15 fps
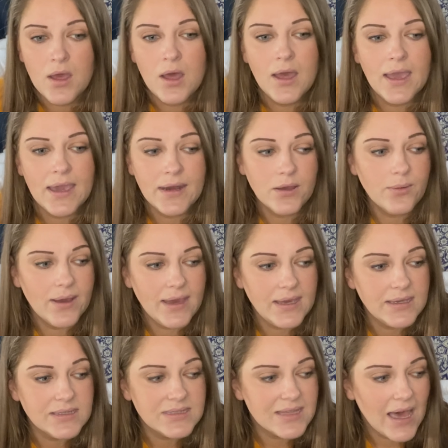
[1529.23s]

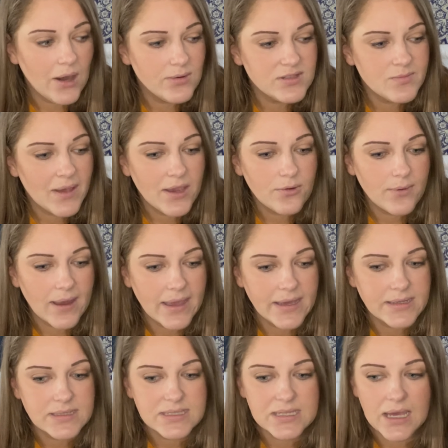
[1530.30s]
Anyways, that was my
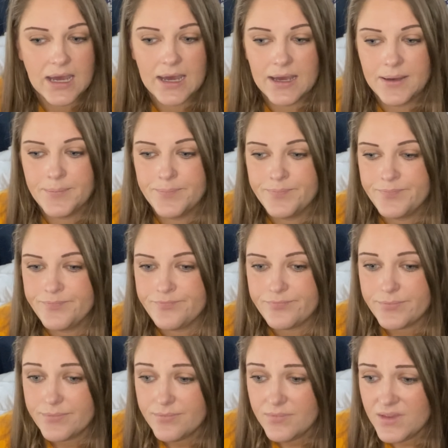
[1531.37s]
rant.
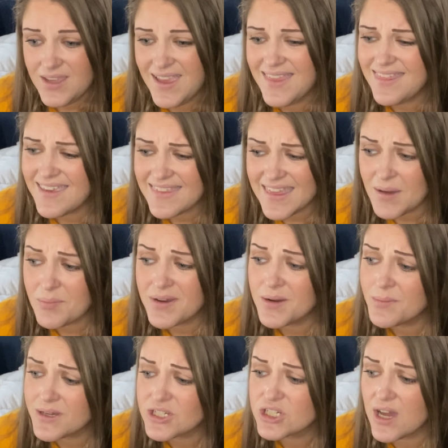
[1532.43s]
I think that pretty
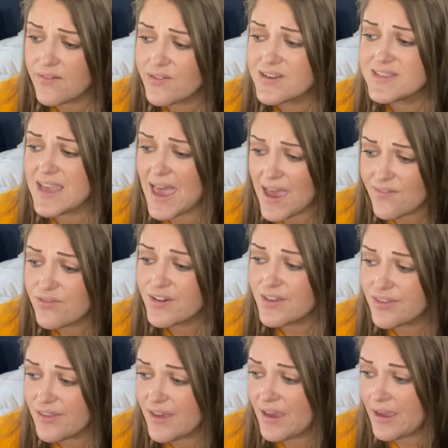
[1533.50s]
much covers
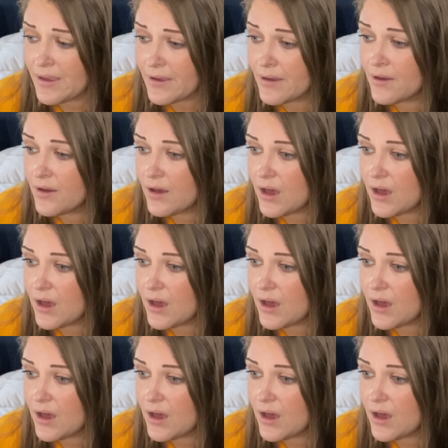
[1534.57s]
everything,